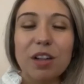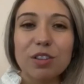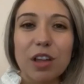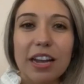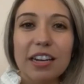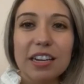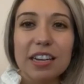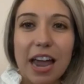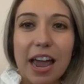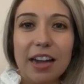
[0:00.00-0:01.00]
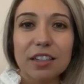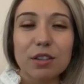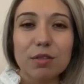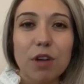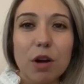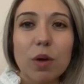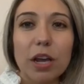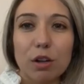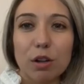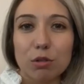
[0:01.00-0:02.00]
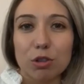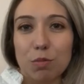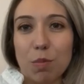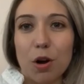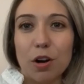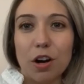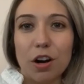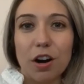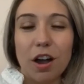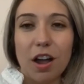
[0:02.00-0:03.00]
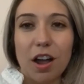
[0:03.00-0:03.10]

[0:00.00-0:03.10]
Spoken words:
lighted X runway closure marker,